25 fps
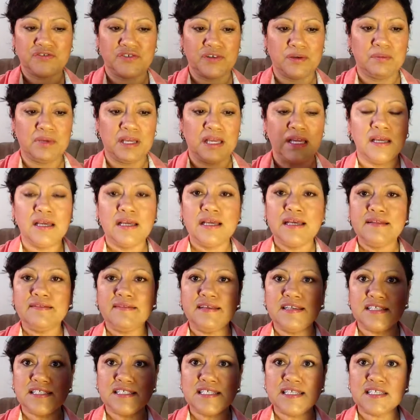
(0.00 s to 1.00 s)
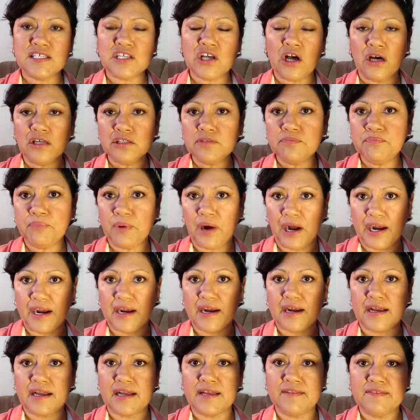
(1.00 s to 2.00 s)
for me. This is called
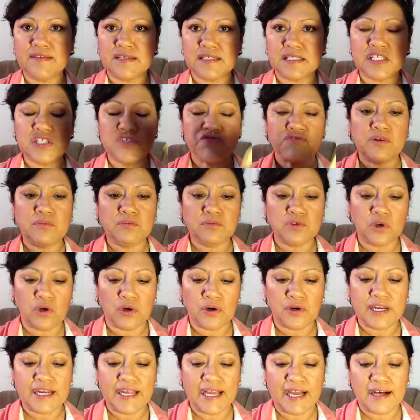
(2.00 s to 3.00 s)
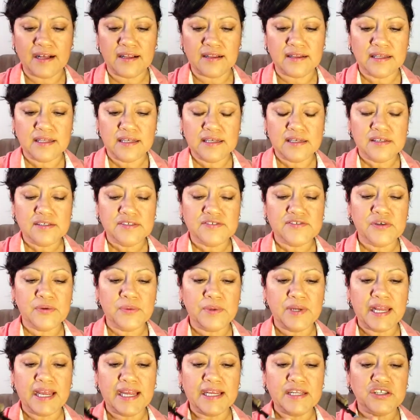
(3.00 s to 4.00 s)
Bark and this is from L'Oreal. So
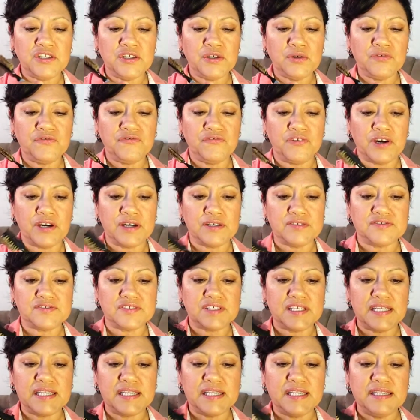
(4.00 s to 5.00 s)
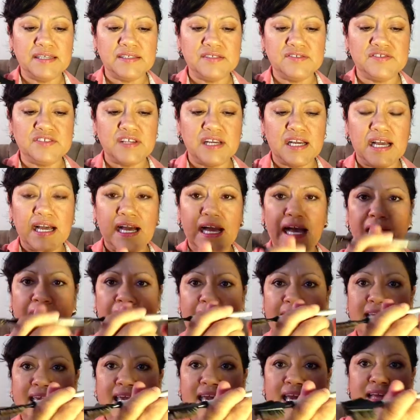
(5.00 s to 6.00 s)
what I do first is
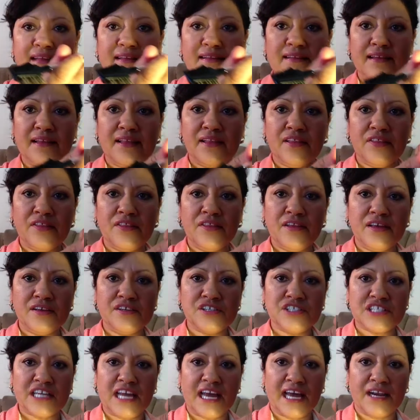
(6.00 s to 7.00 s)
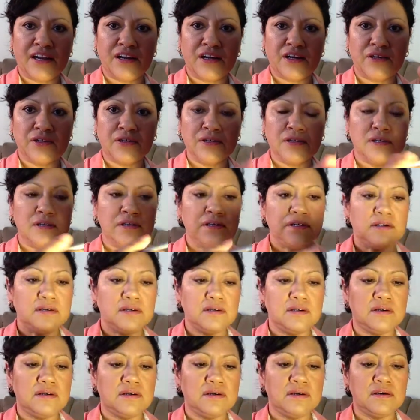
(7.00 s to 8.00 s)
I get the shadow
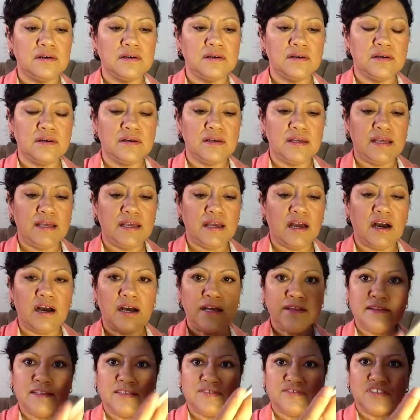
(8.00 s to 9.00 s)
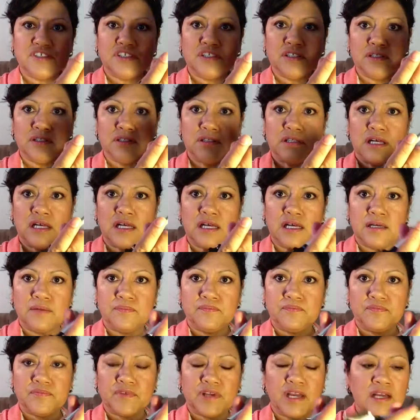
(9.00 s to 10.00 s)
on this little,
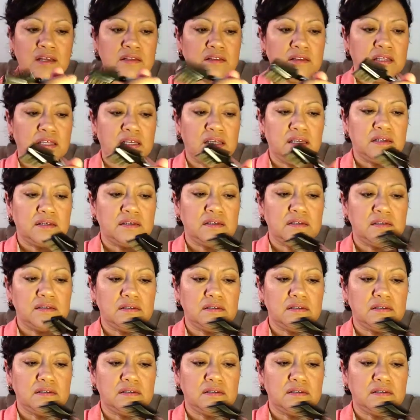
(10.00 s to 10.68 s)
um, on the